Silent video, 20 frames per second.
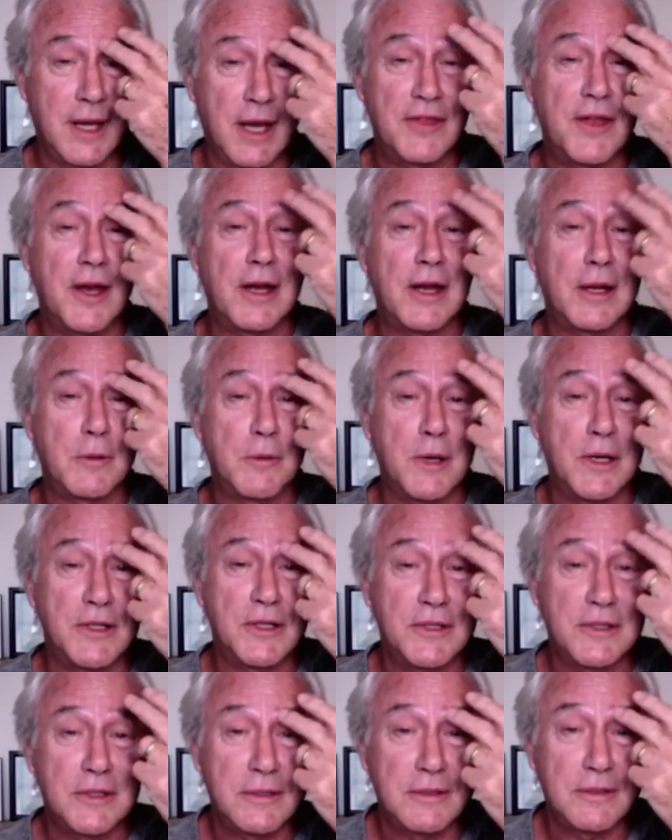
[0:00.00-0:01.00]
I thought I
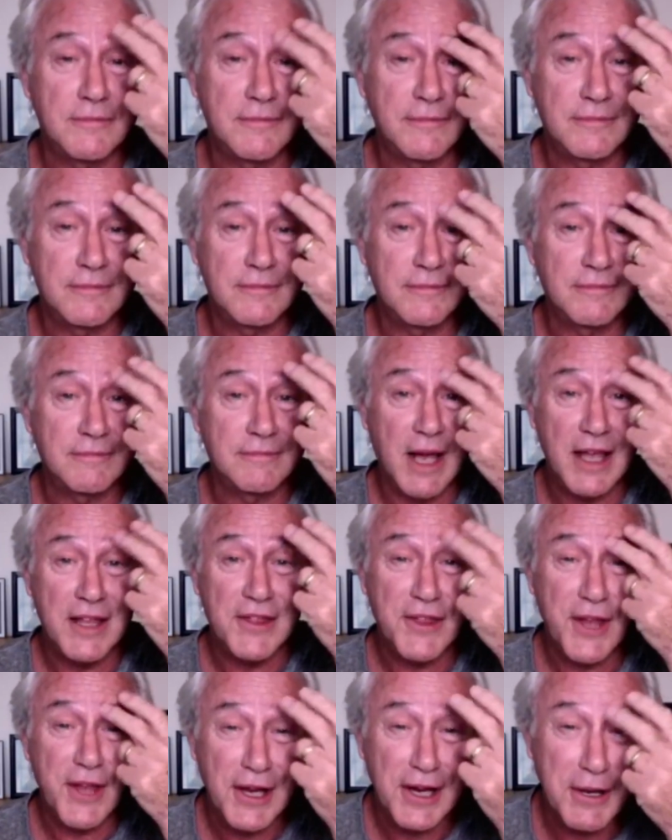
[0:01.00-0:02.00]
was. I
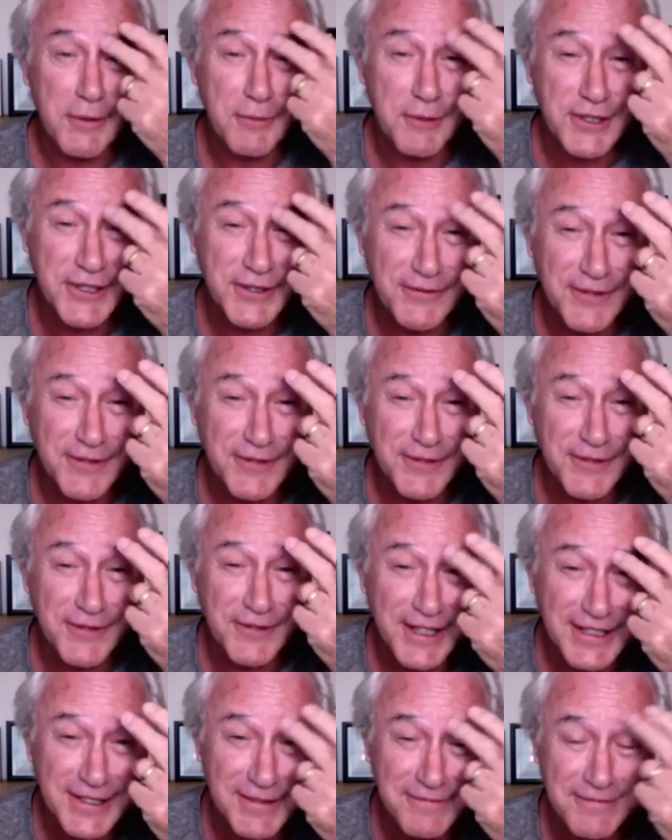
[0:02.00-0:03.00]
thought I was a
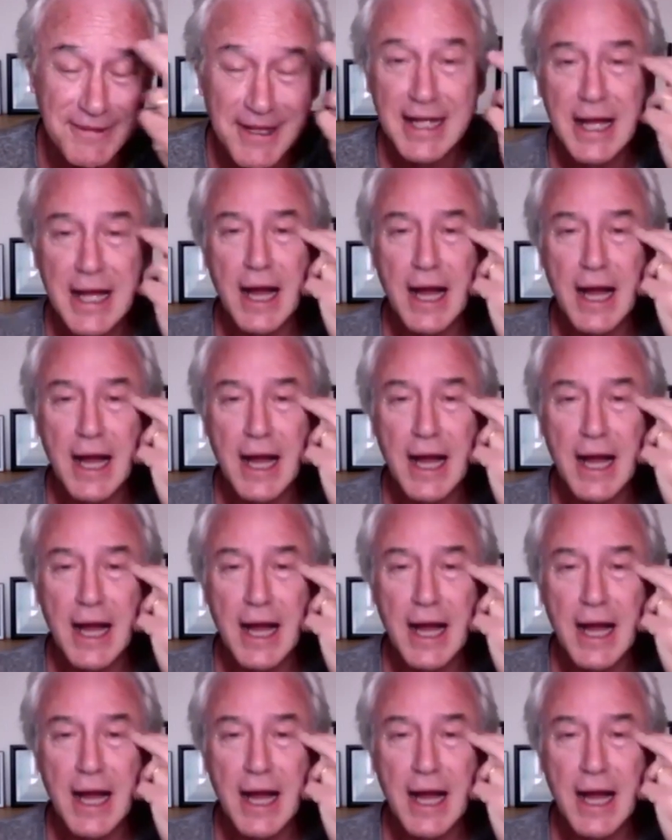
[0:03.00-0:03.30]
victim.